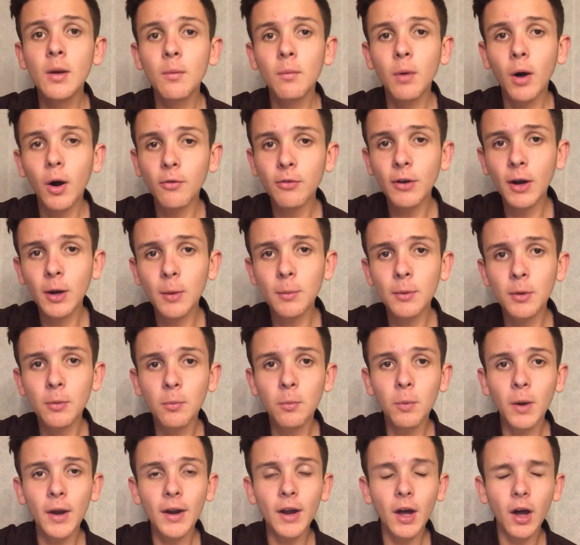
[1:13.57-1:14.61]
Hove
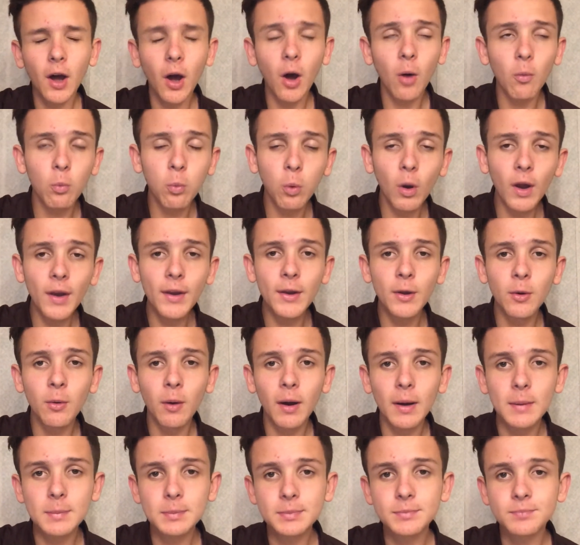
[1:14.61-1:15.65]
Albion went
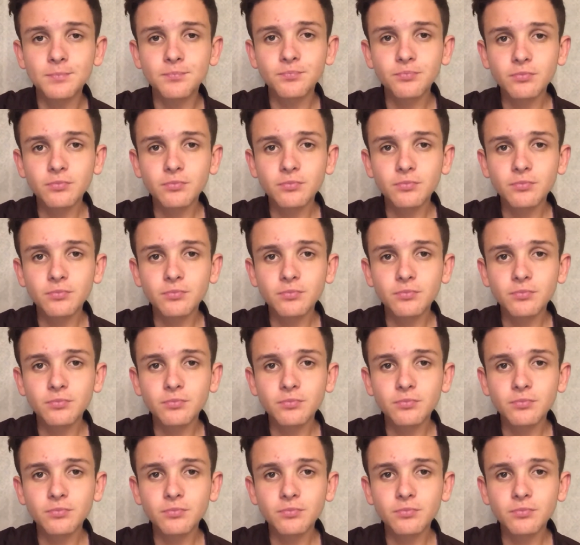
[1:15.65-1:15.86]
1-0 up